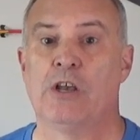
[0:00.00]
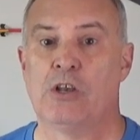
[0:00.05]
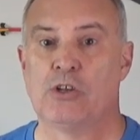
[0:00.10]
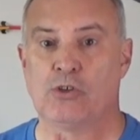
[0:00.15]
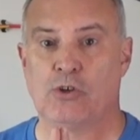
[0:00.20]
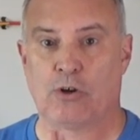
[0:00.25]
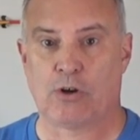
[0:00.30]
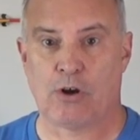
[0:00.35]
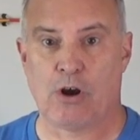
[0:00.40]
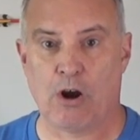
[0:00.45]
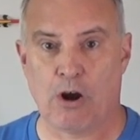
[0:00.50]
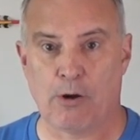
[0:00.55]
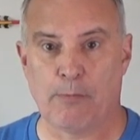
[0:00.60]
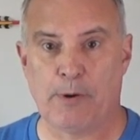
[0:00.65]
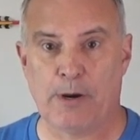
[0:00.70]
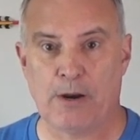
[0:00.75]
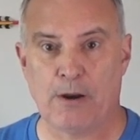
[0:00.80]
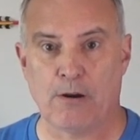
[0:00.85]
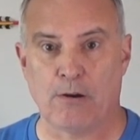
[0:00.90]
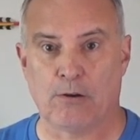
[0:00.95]
So
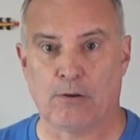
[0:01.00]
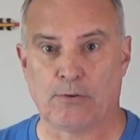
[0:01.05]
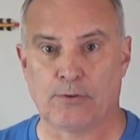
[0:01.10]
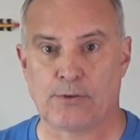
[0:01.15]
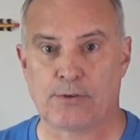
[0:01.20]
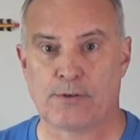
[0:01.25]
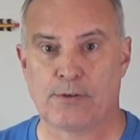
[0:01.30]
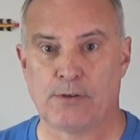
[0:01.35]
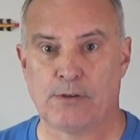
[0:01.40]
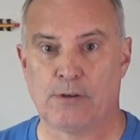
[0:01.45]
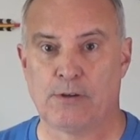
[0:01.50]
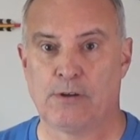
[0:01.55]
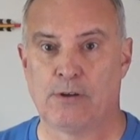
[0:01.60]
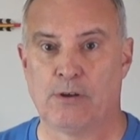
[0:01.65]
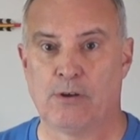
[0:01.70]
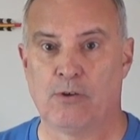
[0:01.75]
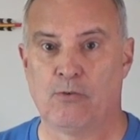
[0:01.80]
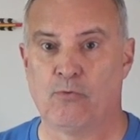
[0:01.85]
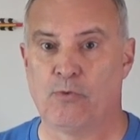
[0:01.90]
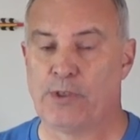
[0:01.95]
carbon arrows
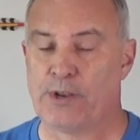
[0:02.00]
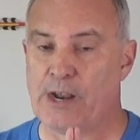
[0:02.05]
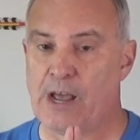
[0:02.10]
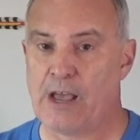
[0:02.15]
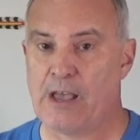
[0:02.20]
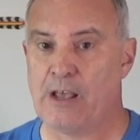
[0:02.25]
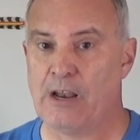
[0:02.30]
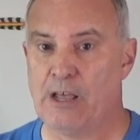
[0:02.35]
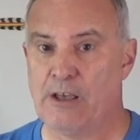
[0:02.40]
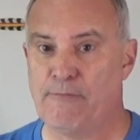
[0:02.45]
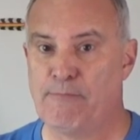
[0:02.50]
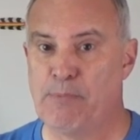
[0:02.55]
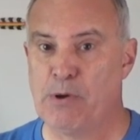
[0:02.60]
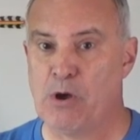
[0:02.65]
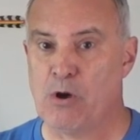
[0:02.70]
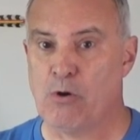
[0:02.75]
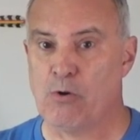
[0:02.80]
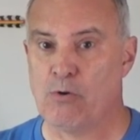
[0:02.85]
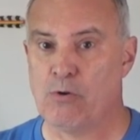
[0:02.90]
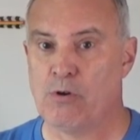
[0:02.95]
with an I L F
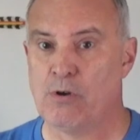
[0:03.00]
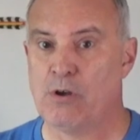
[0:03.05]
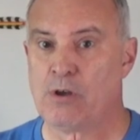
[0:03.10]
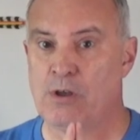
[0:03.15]
bow